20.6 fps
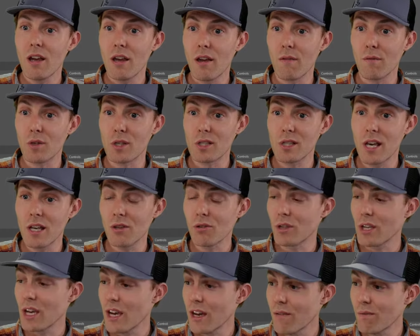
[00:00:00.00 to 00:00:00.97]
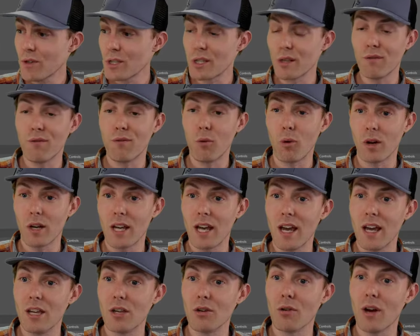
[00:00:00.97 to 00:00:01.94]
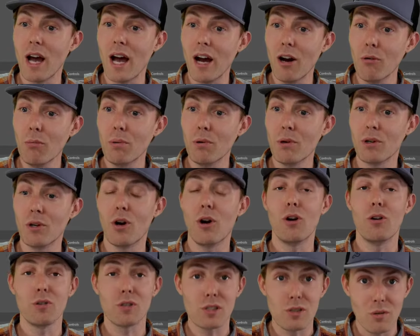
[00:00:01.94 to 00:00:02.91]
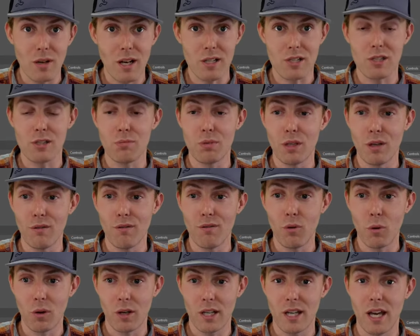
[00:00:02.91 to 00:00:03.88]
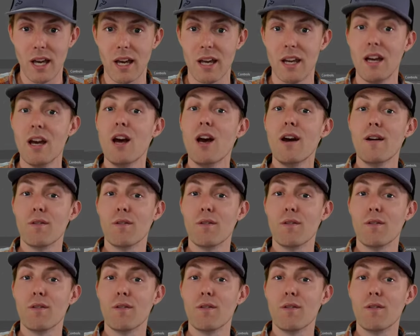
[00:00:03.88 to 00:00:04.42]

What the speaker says: If you set your canvas at 4K, your output also has to be at 4K.